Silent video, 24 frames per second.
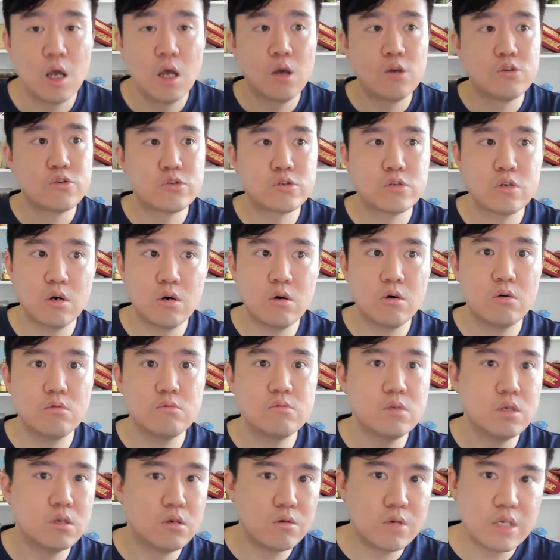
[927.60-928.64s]
So,
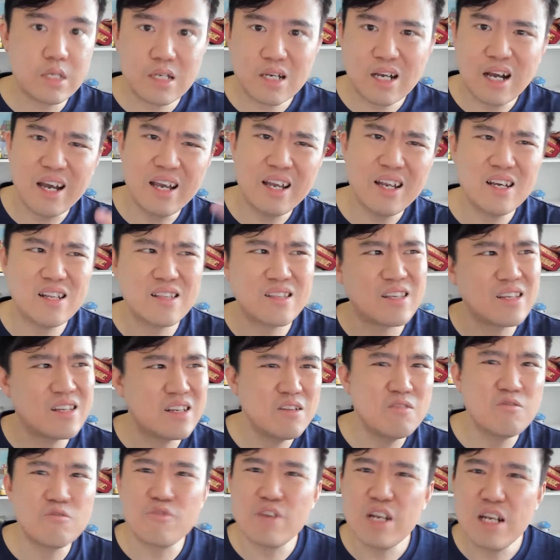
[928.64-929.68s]
it kind of
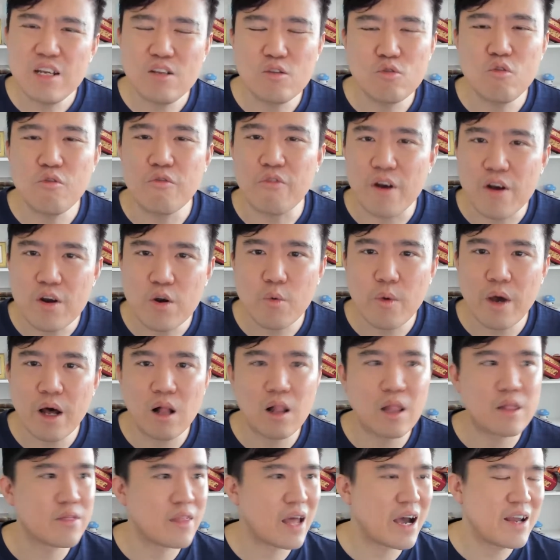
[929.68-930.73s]
didn't really do very
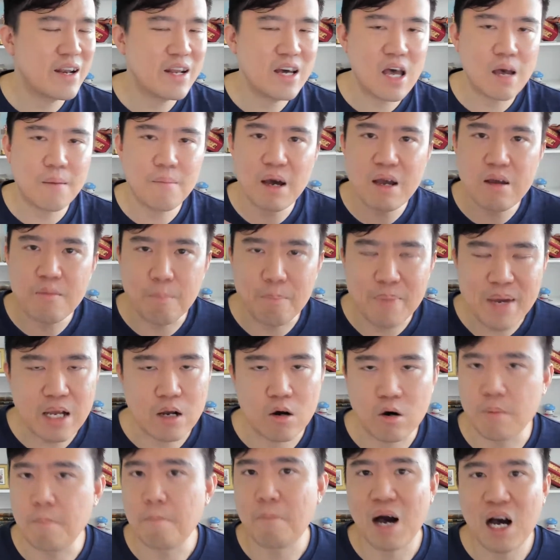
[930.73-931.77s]
well. Neither am I big
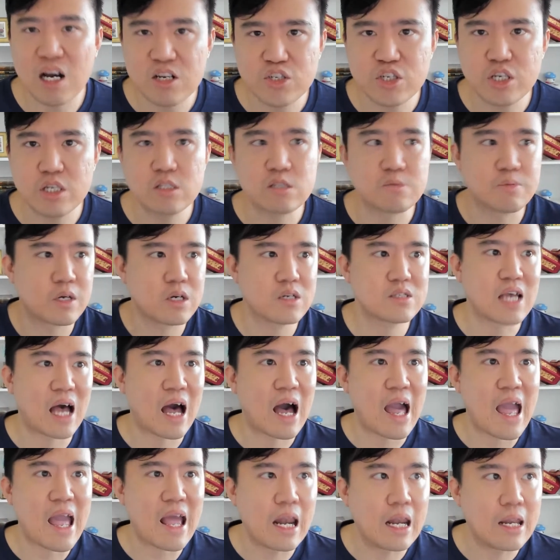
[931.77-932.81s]
on margins because
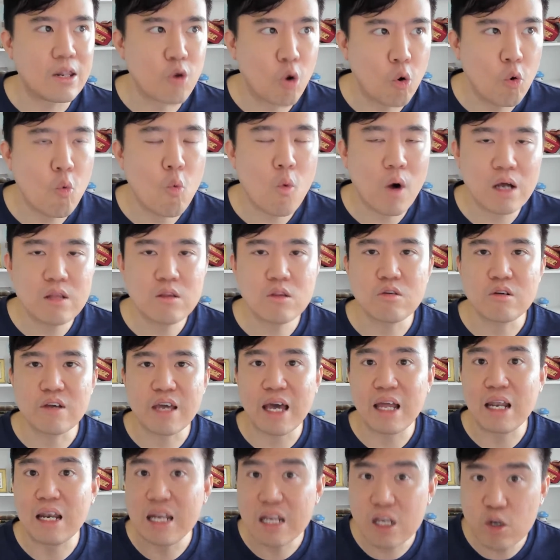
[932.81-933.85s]
I don't want to
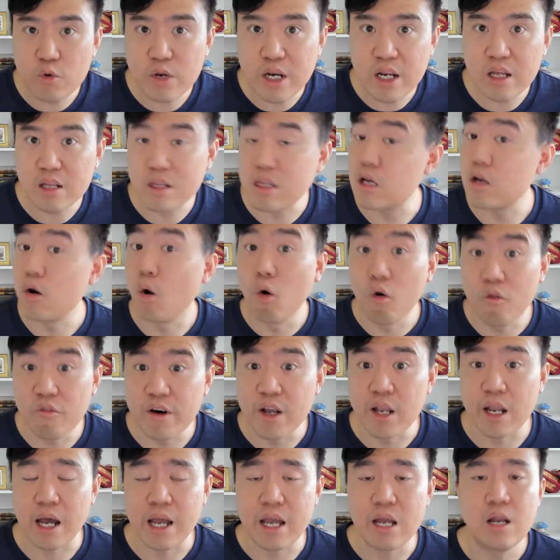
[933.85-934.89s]
get liquidated
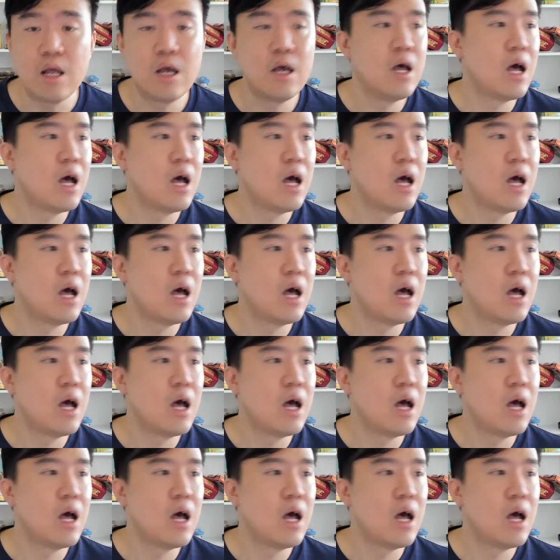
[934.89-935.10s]
overnight.